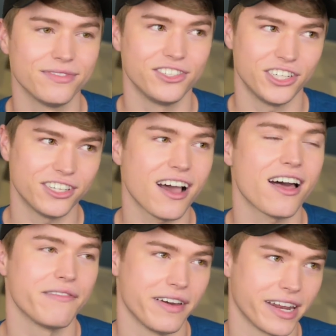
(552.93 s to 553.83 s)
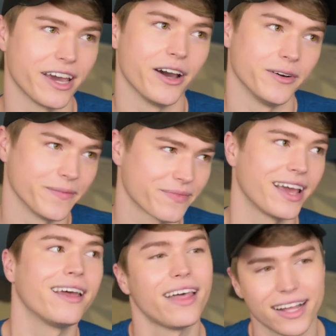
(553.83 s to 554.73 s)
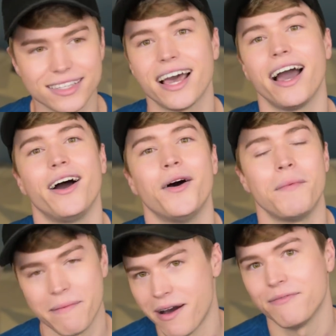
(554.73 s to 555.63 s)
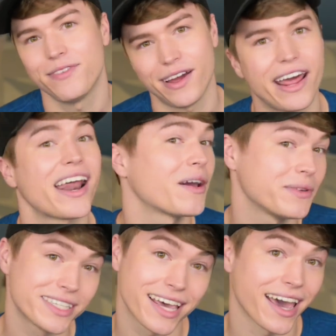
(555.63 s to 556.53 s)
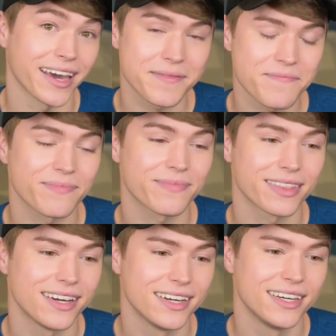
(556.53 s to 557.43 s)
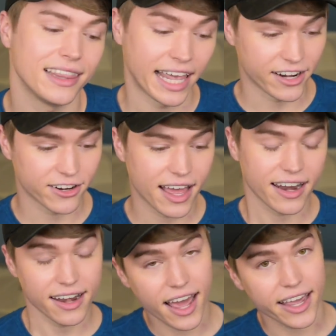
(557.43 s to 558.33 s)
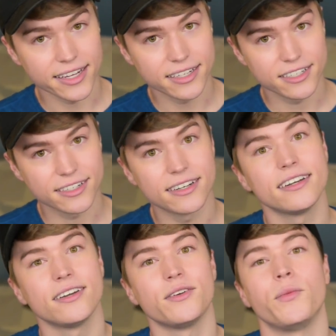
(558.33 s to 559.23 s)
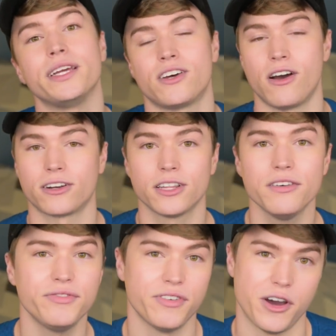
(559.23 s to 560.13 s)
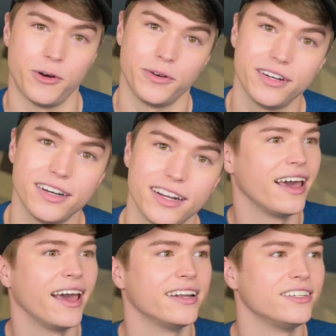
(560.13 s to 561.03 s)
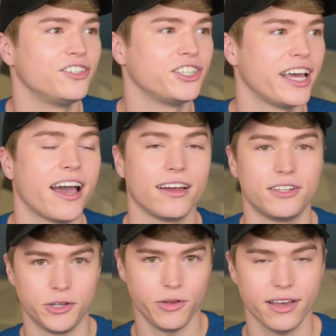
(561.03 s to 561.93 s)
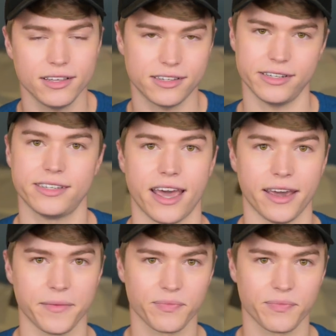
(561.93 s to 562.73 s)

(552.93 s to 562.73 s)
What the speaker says: She saw the video, and that's how my mom found out I was gay. Later that night, we talked on the phone, and she had 2 things to say.